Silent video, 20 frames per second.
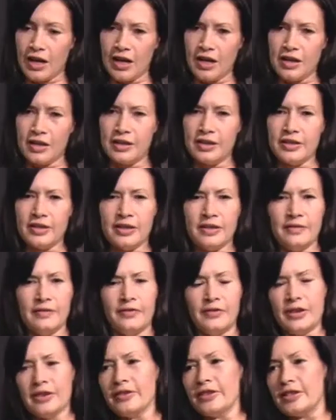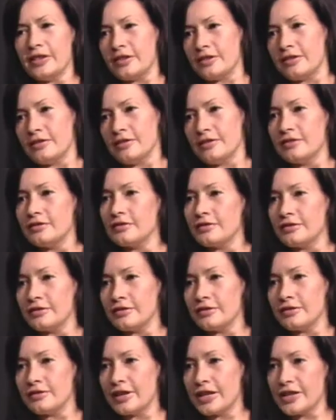Uh, very little.
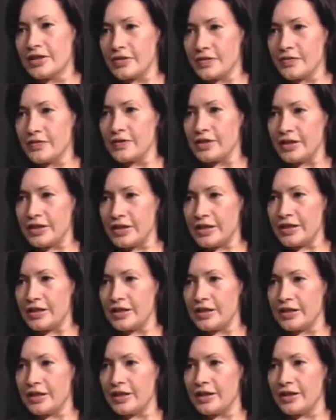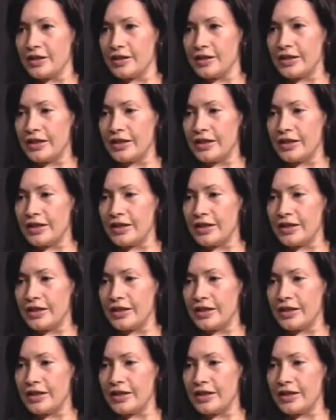It's really uh,